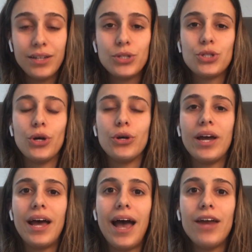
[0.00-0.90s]
So
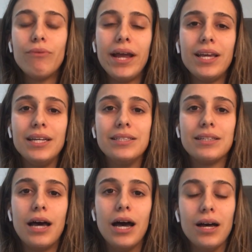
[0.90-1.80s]
ad rank
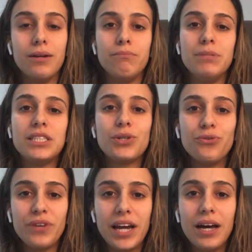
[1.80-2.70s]
is a
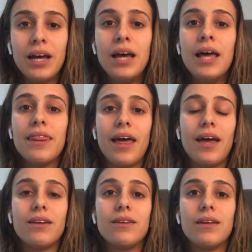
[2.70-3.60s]
mystical figure that